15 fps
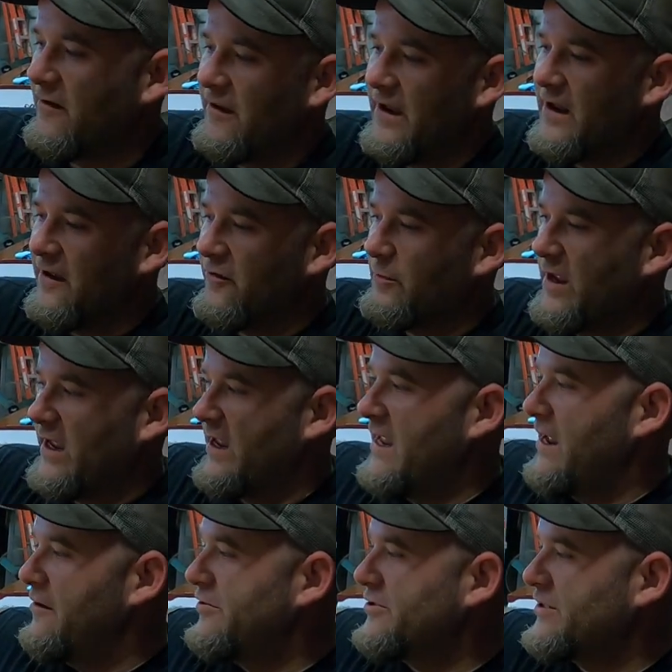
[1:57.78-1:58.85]
it really does make a
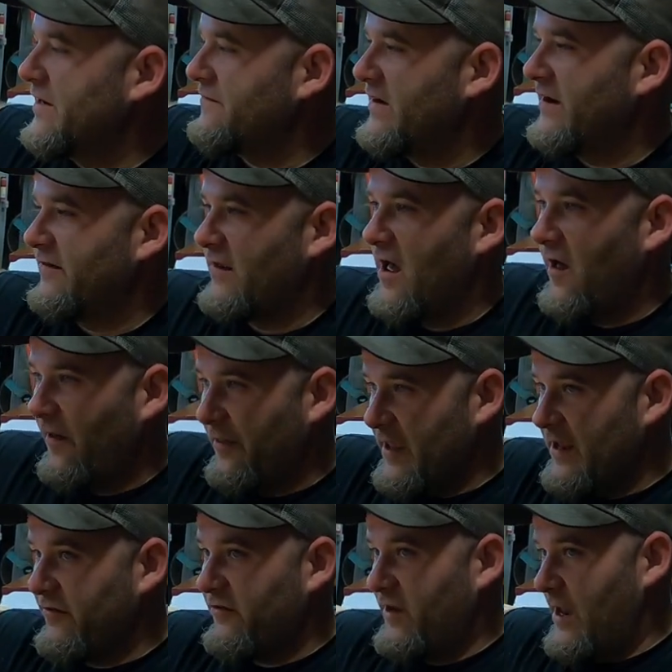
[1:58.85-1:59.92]
huge difference. All of these